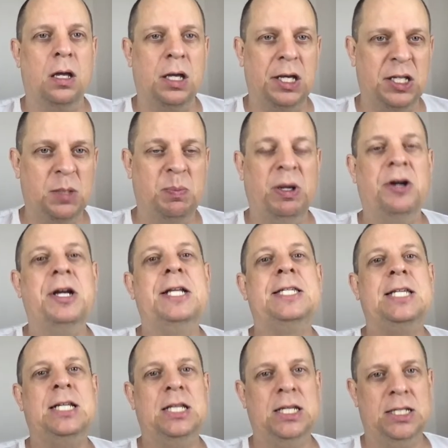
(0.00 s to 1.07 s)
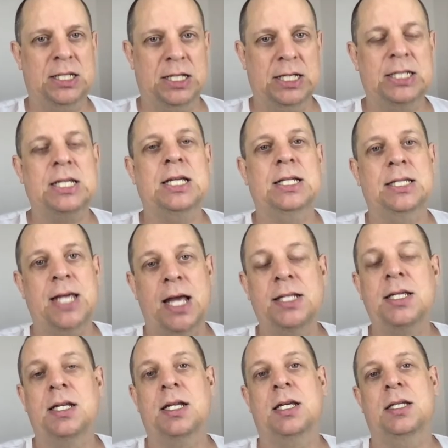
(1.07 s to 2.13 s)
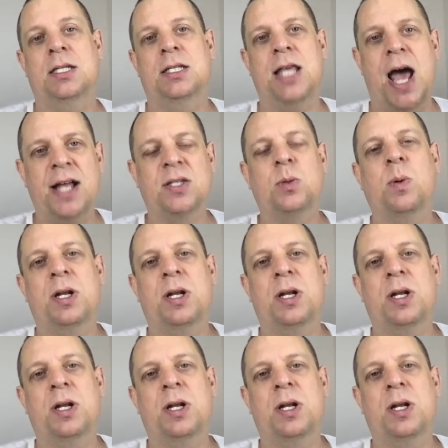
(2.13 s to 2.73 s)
experiencing this discontentedness. That's